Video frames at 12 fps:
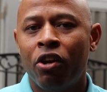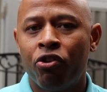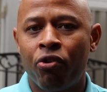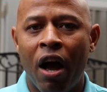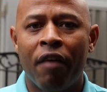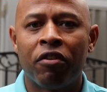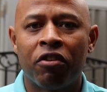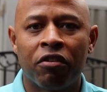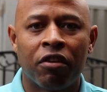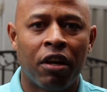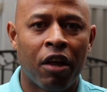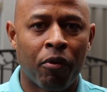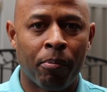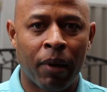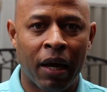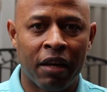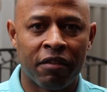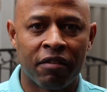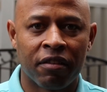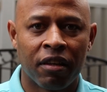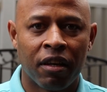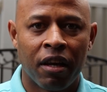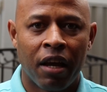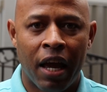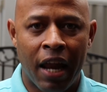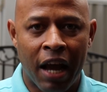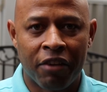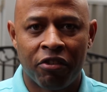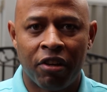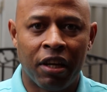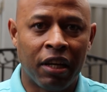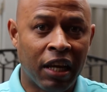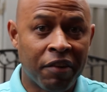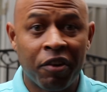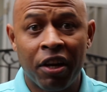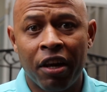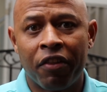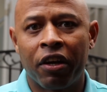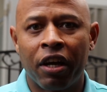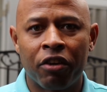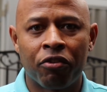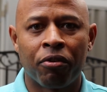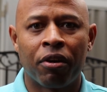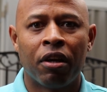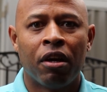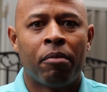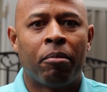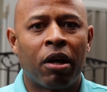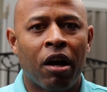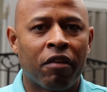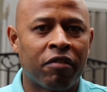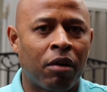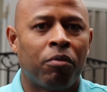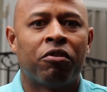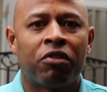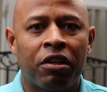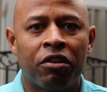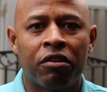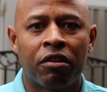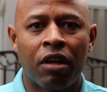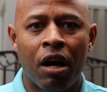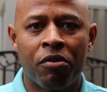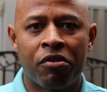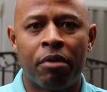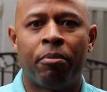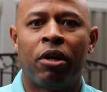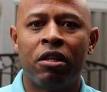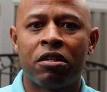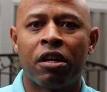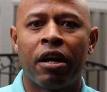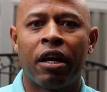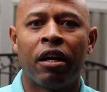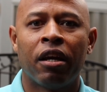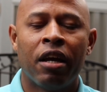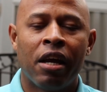travel to another place and actually live in another country because I was in I was in the military